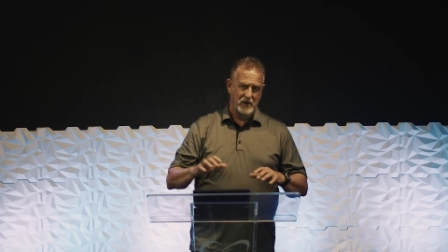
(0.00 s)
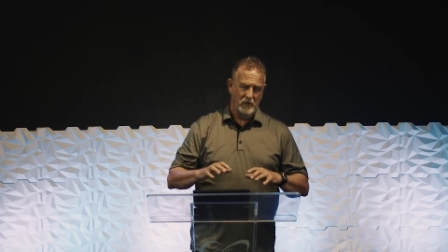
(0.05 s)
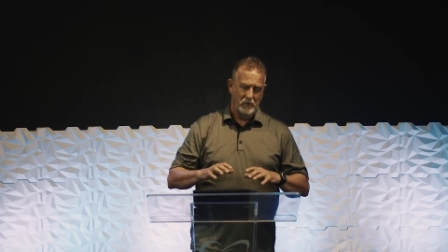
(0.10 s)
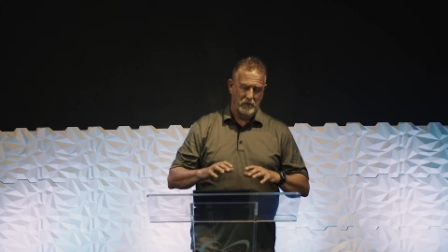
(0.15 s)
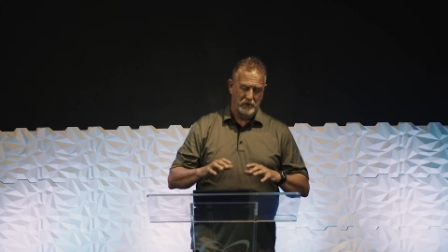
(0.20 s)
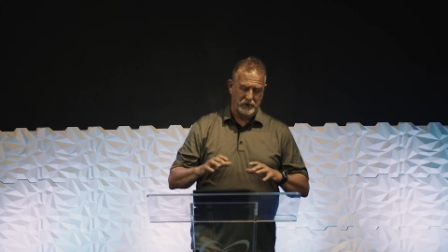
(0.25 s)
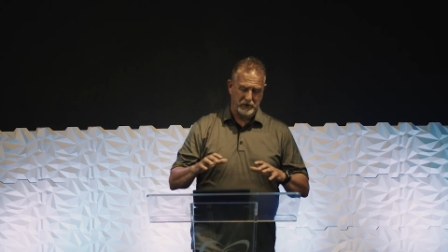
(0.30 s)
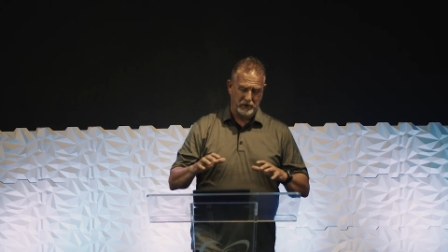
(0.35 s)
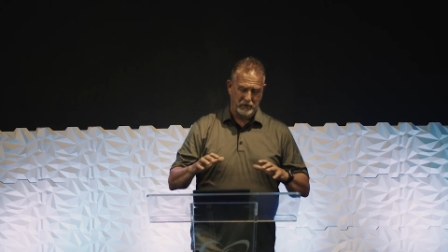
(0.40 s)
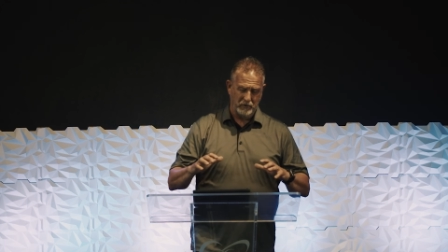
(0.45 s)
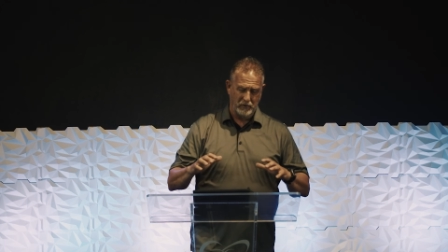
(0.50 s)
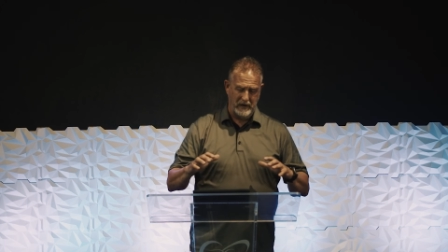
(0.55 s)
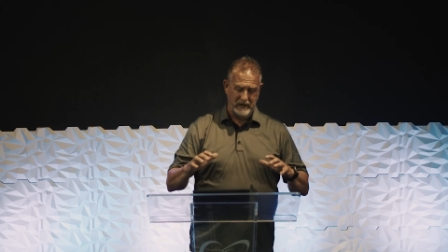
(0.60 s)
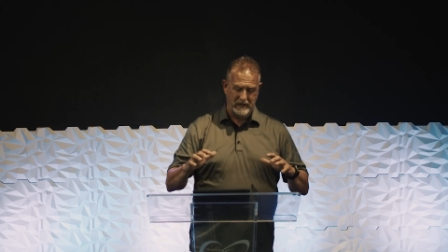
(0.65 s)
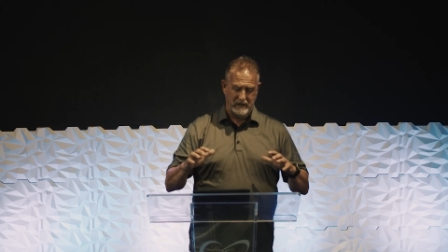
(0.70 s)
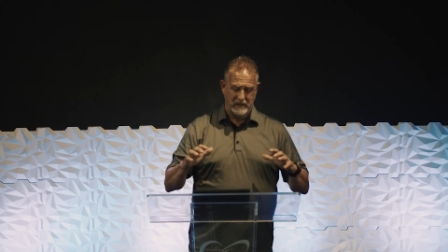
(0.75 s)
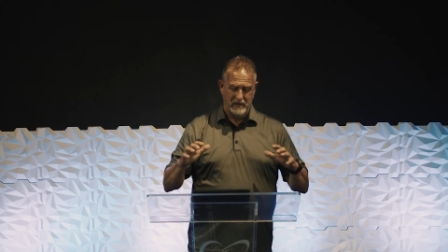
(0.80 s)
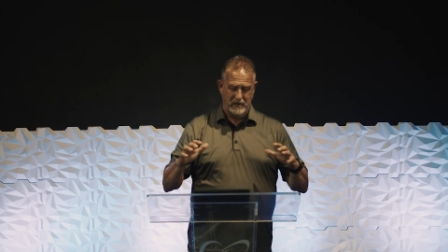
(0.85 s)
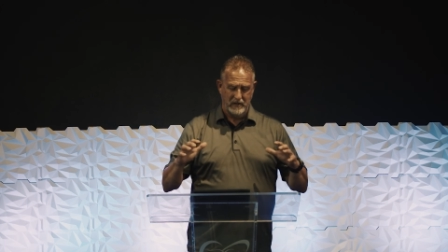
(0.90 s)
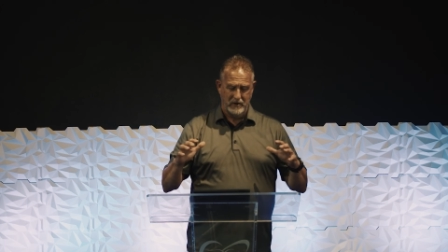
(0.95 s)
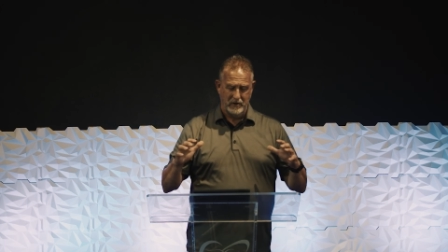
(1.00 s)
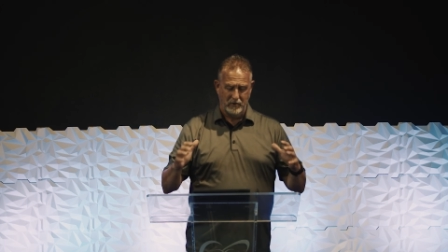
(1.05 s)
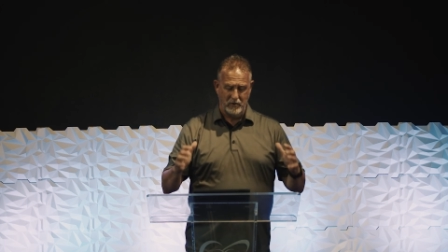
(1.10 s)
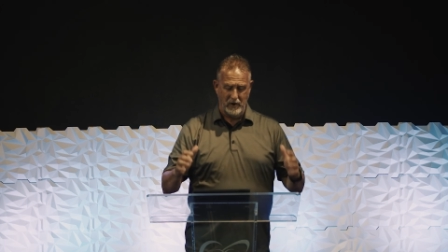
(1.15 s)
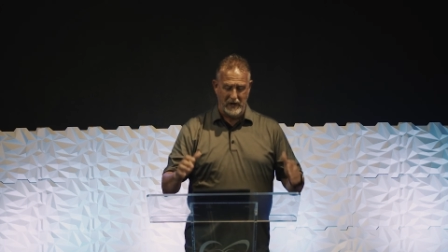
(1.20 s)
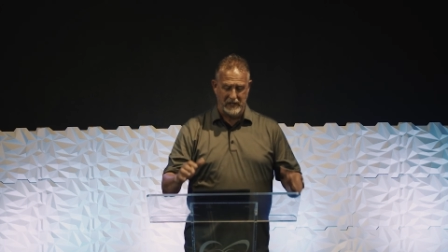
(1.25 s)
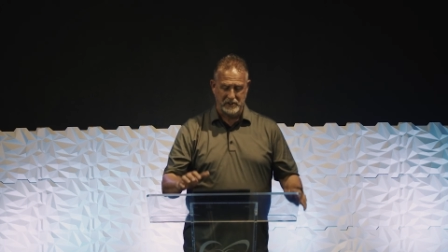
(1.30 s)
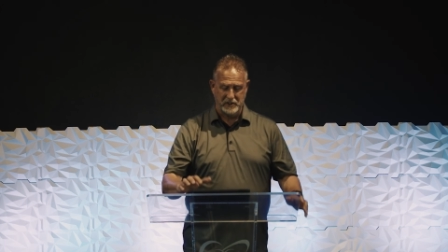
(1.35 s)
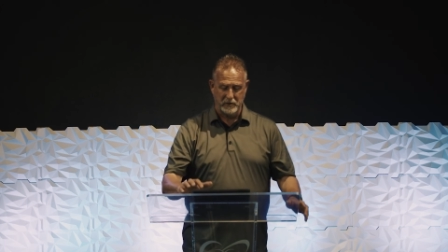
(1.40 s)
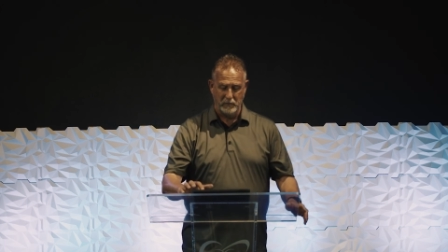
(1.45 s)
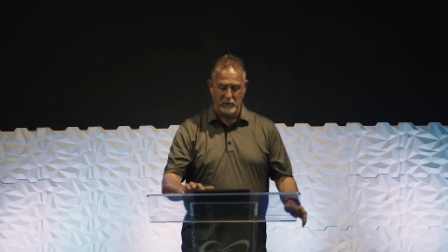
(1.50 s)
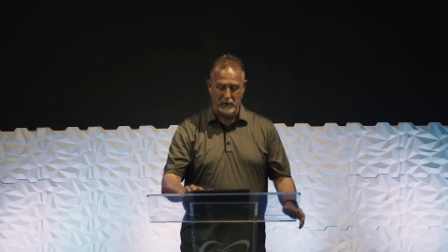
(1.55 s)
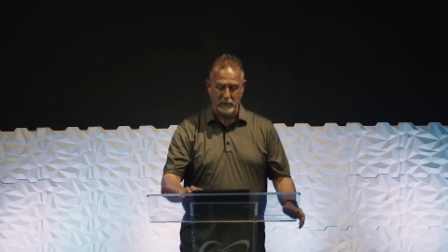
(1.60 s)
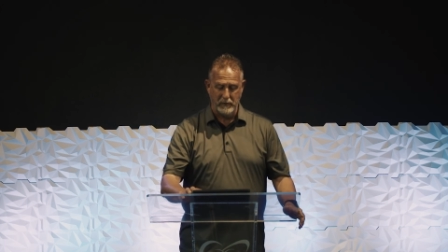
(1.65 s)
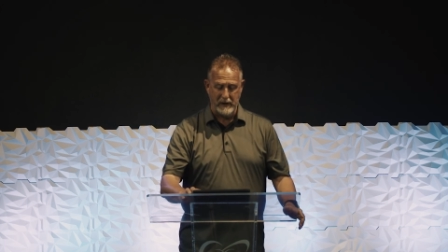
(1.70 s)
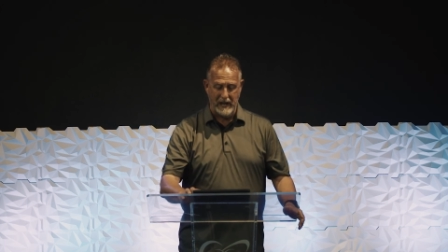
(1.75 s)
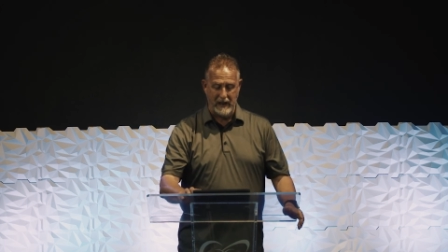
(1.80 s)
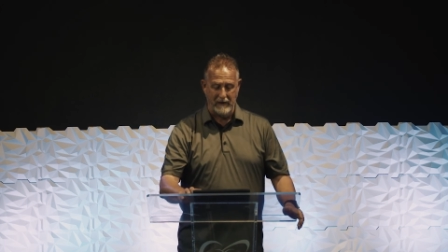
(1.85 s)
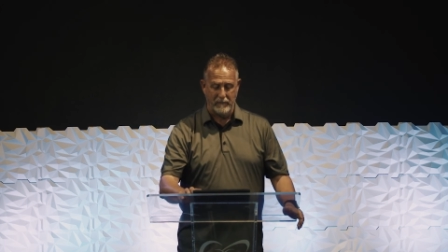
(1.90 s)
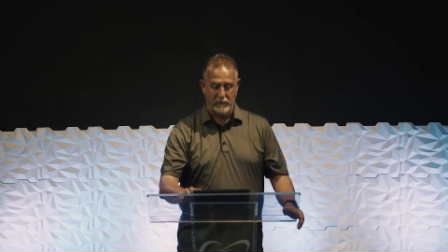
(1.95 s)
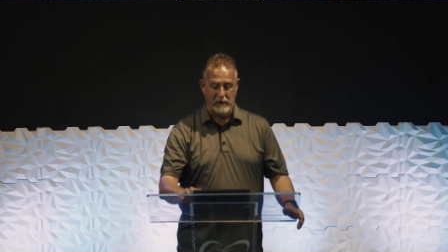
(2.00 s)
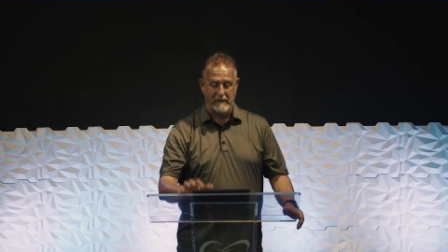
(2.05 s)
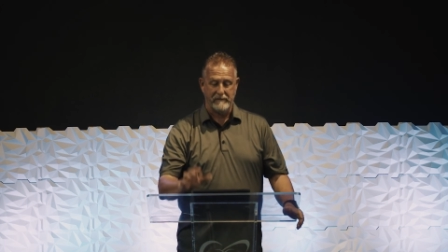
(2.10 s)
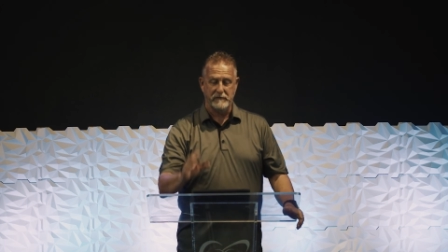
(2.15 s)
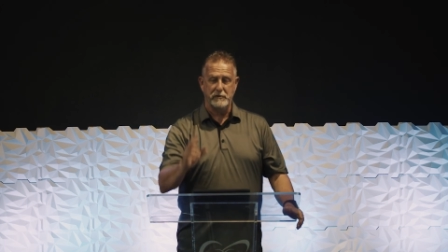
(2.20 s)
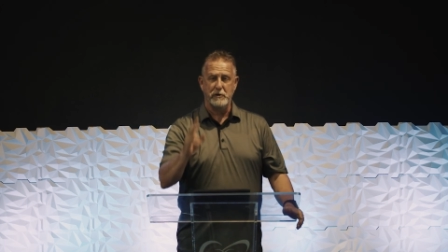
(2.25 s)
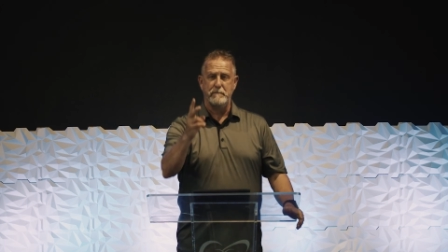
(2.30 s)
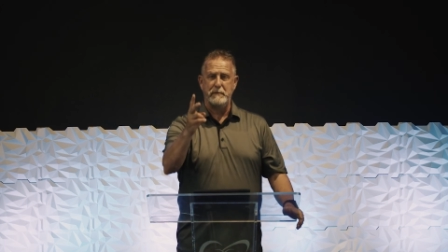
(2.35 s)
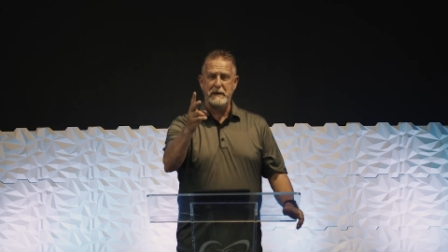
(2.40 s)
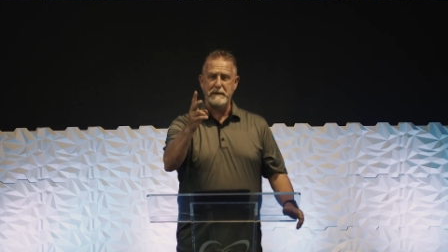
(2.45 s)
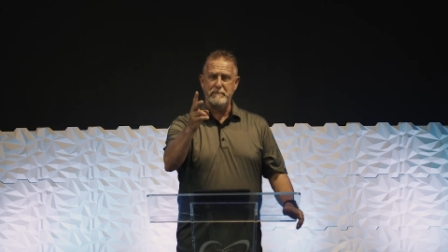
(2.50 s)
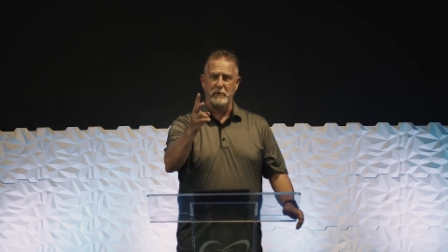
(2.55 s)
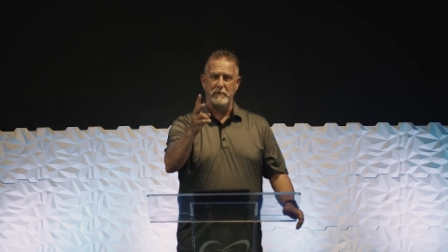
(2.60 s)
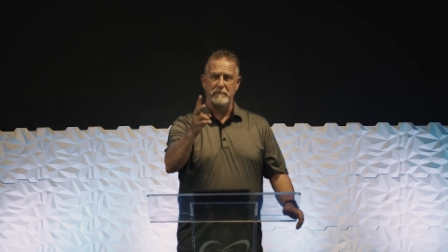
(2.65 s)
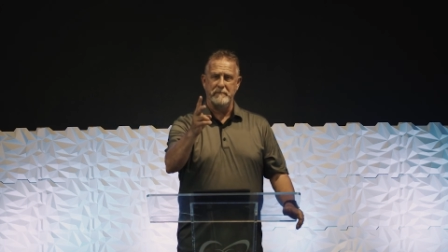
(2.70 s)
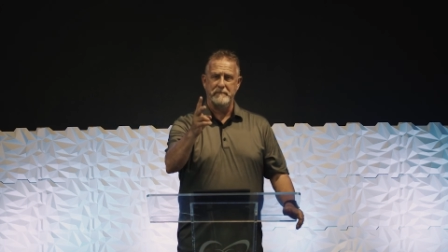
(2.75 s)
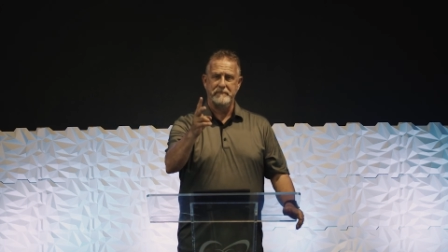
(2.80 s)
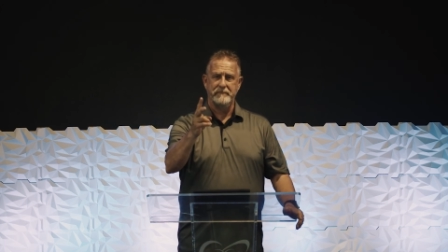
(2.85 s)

with a great crash. So what do we have? We have two people,